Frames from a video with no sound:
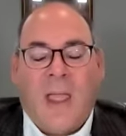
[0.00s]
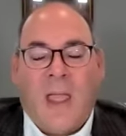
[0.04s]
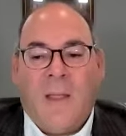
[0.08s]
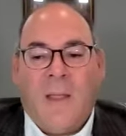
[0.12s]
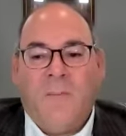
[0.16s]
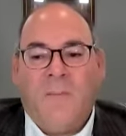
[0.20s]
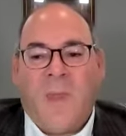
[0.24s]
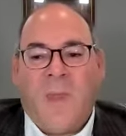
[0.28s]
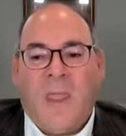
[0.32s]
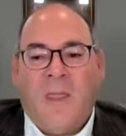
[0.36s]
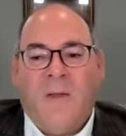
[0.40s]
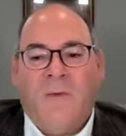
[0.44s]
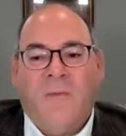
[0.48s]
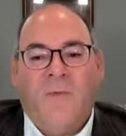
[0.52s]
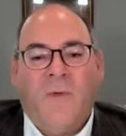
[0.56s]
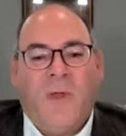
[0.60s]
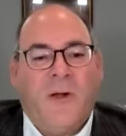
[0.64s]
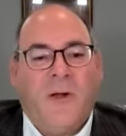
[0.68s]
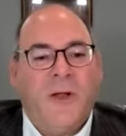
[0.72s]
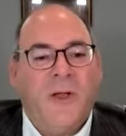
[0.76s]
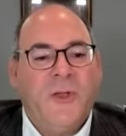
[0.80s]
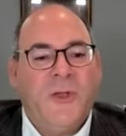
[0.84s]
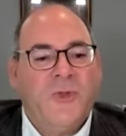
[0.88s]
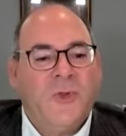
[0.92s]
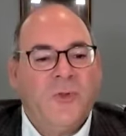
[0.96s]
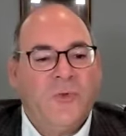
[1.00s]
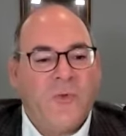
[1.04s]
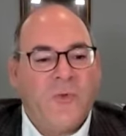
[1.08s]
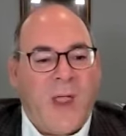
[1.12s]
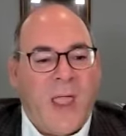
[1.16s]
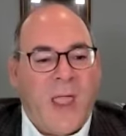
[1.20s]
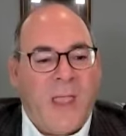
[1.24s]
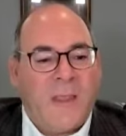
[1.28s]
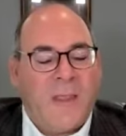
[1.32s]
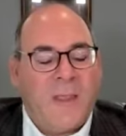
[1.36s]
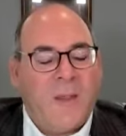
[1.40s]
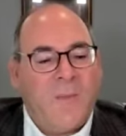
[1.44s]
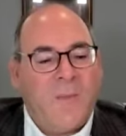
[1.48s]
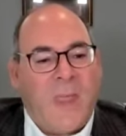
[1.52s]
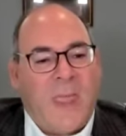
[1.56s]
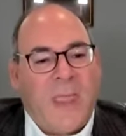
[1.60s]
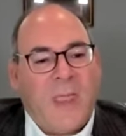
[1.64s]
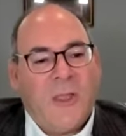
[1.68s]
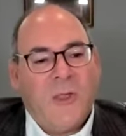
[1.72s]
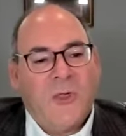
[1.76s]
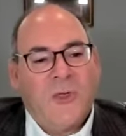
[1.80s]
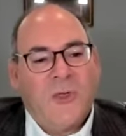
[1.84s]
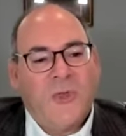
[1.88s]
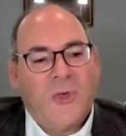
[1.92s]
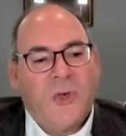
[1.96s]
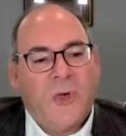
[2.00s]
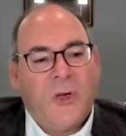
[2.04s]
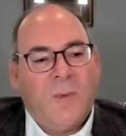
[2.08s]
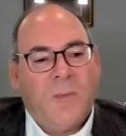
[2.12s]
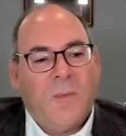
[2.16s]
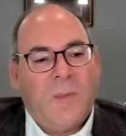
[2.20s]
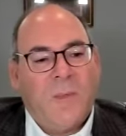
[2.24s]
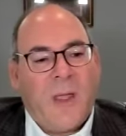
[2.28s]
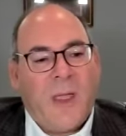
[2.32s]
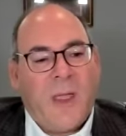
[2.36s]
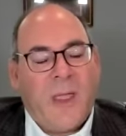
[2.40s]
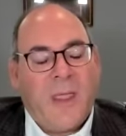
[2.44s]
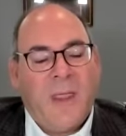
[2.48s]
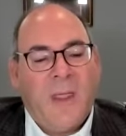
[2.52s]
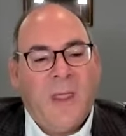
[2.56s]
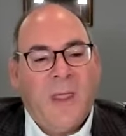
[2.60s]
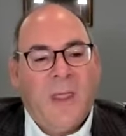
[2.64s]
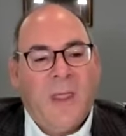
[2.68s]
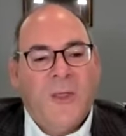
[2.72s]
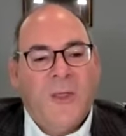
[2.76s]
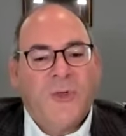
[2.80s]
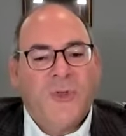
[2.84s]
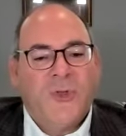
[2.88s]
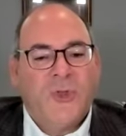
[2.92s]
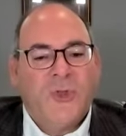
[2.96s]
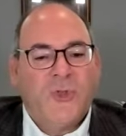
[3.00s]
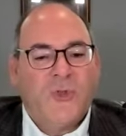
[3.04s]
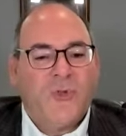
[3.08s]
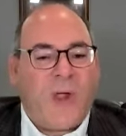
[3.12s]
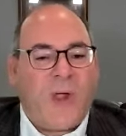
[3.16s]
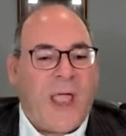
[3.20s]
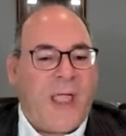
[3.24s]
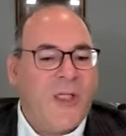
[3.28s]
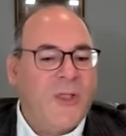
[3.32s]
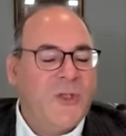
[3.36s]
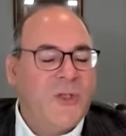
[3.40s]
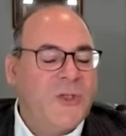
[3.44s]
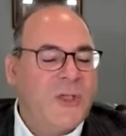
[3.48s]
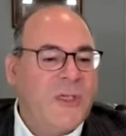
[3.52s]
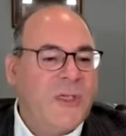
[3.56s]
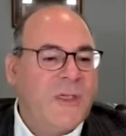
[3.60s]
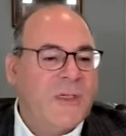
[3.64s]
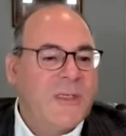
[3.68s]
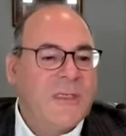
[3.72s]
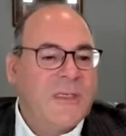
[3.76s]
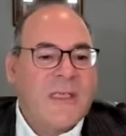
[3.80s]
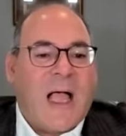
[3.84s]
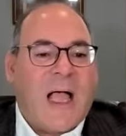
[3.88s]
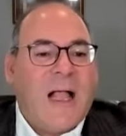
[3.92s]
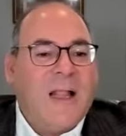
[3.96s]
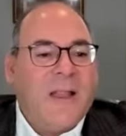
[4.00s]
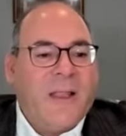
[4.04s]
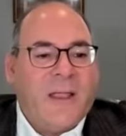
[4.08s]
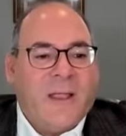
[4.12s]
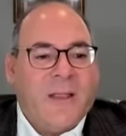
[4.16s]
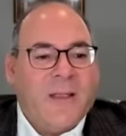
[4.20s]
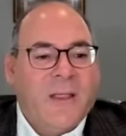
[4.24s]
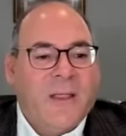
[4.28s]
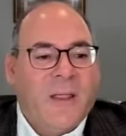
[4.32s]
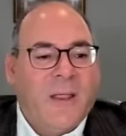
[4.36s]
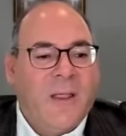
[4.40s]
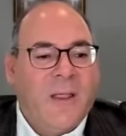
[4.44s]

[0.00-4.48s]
and being very direct and making sure my strategy is solid.